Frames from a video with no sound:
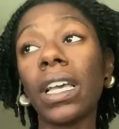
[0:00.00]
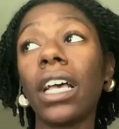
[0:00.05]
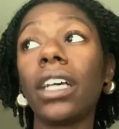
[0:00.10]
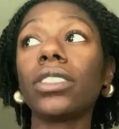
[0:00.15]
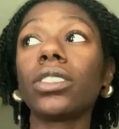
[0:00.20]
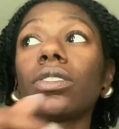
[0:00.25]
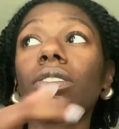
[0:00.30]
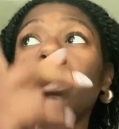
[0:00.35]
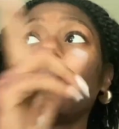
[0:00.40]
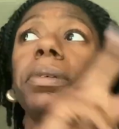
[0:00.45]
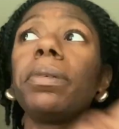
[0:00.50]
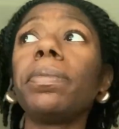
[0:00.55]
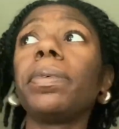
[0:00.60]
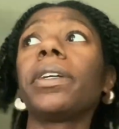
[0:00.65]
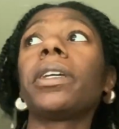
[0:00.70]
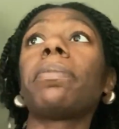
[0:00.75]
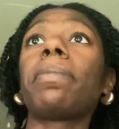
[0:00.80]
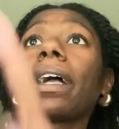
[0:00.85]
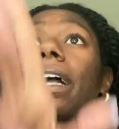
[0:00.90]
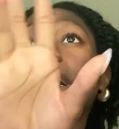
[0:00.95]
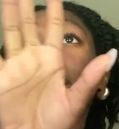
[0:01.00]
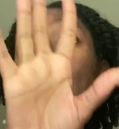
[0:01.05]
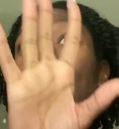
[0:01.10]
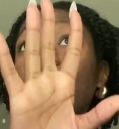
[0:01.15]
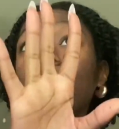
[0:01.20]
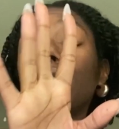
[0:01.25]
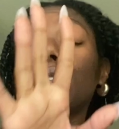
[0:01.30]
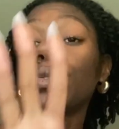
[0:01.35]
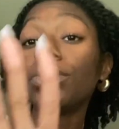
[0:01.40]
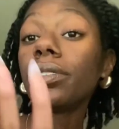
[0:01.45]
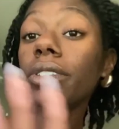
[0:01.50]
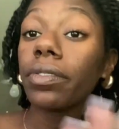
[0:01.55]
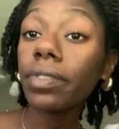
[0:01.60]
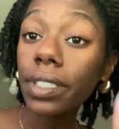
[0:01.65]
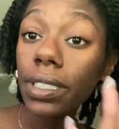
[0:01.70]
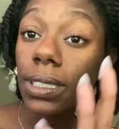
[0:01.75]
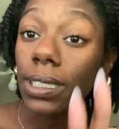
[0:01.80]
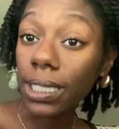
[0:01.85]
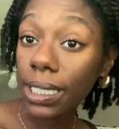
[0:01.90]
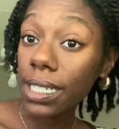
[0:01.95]
So let me bring it back. I got a
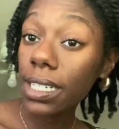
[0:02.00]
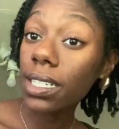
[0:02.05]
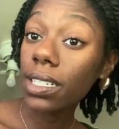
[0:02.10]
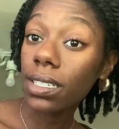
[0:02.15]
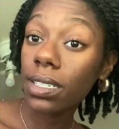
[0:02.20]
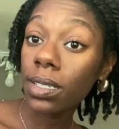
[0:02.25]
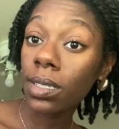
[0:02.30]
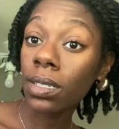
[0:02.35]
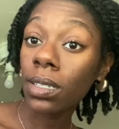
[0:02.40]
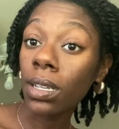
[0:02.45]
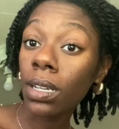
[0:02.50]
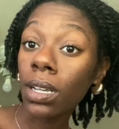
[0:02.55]
276.